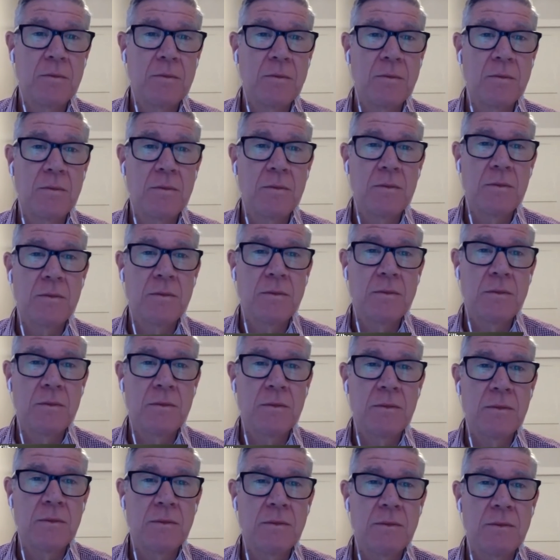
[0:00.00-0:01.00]

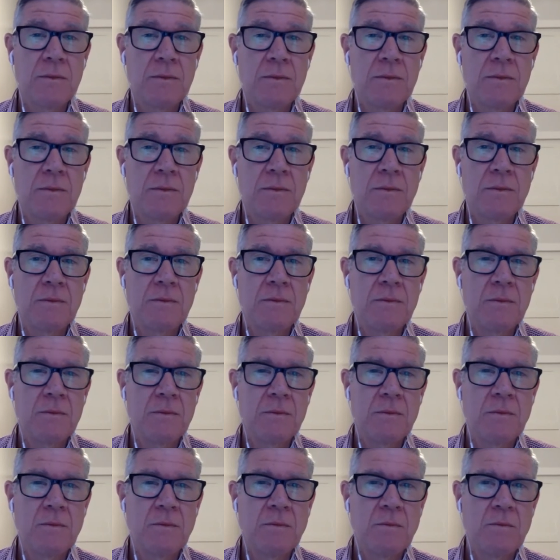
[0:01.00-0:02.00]

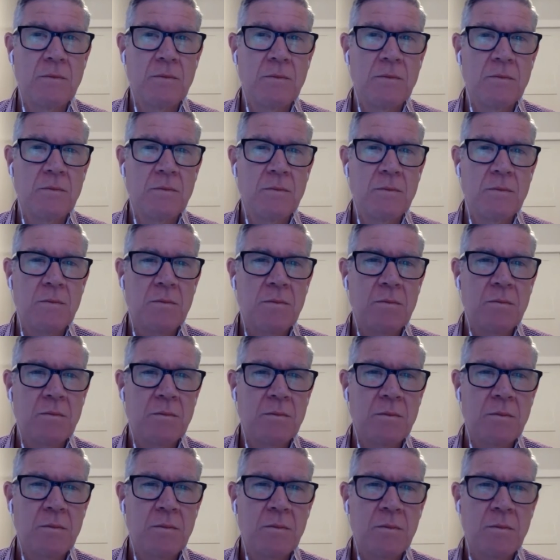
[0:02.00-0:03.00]

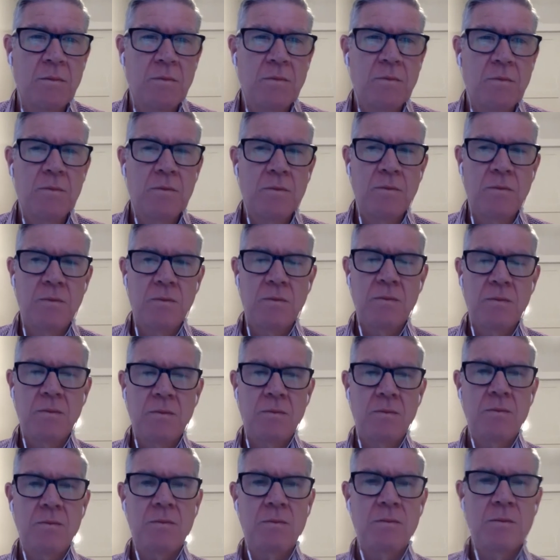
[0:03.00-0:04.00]

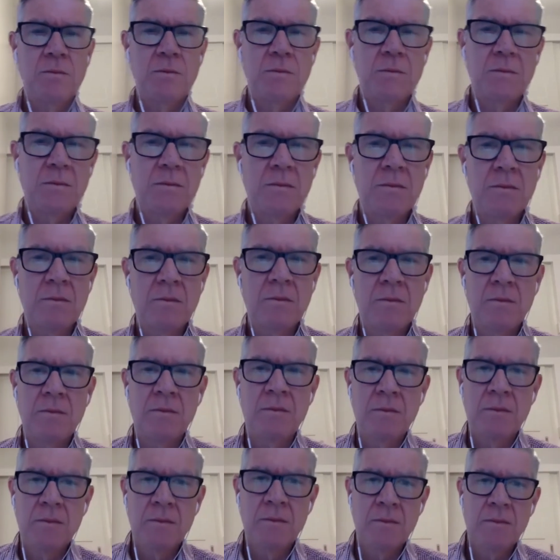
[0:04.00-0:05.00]

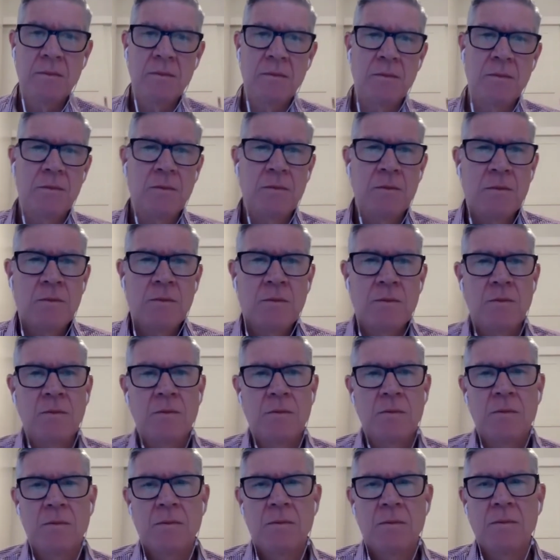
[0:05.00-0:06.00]

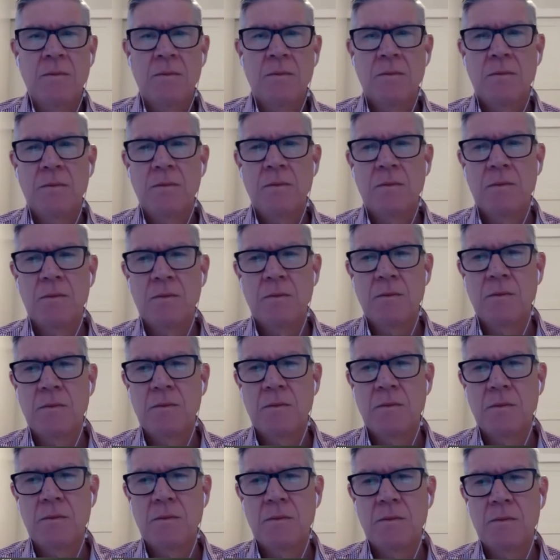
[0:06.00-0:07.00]

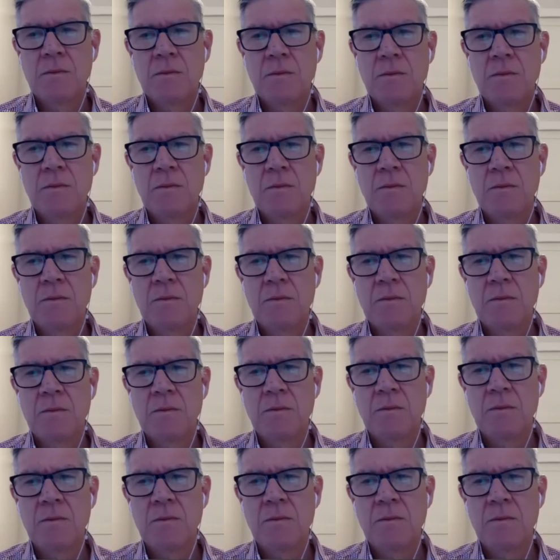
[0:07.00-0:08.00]
(silent)